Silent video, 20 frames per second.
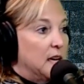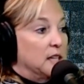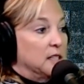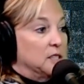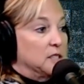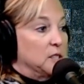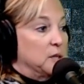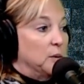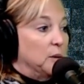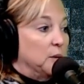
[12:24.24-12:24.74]

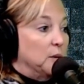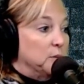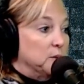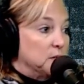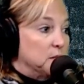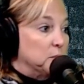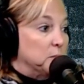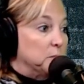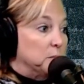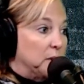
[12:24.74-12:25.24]
And so I
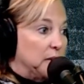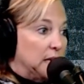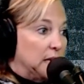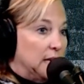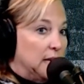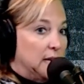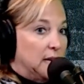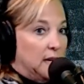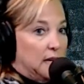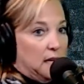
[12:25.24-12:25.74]
was
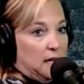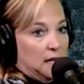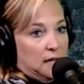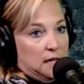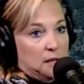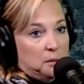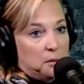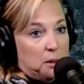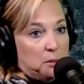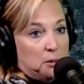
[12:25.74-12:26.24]
bleeding
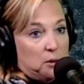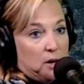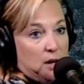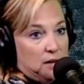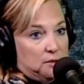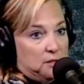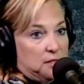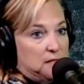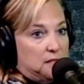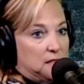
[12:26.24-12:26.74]
in my
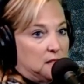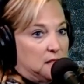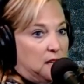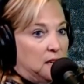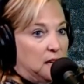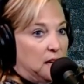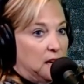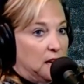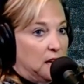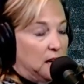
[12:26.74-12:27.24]
private,
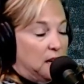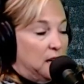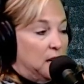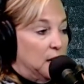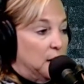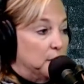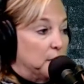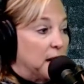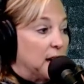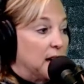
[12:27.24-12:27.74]
and
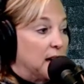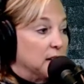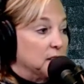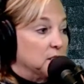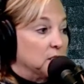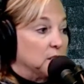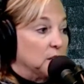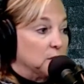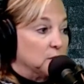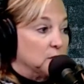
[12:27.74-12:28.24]
I had
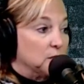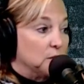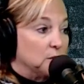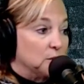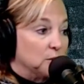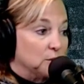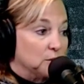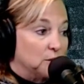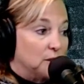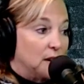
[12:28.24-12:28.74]
to go
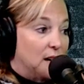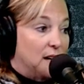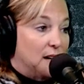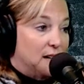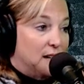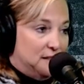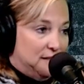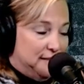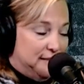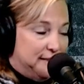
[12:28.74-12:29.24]
to
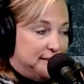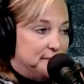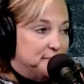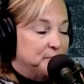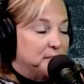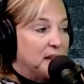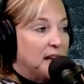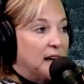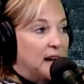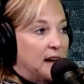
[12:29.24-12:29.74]
I
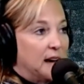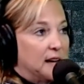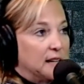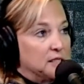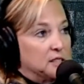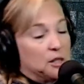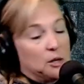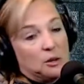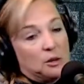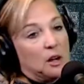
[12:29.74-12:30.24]
had to
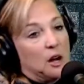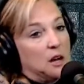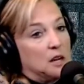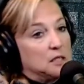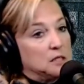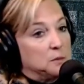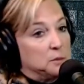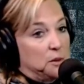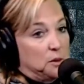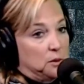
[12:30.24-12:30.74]
go to the
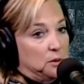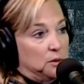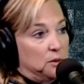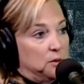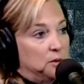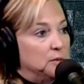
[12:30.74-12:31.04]
hospital